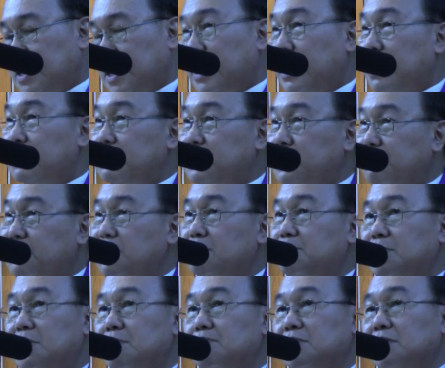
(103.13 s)
and
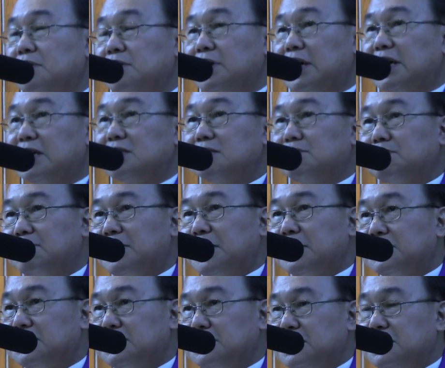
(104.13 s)
different people
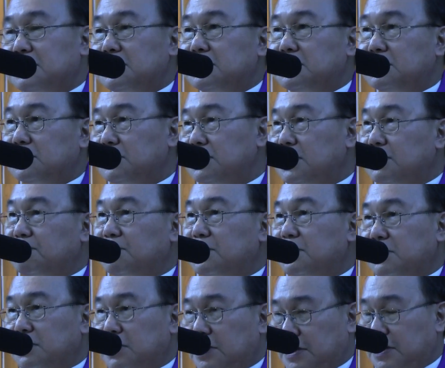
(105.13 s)
express this
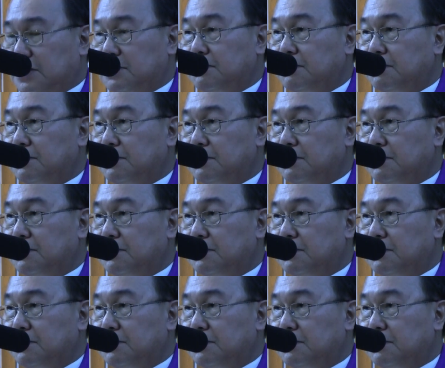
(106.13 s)
differently.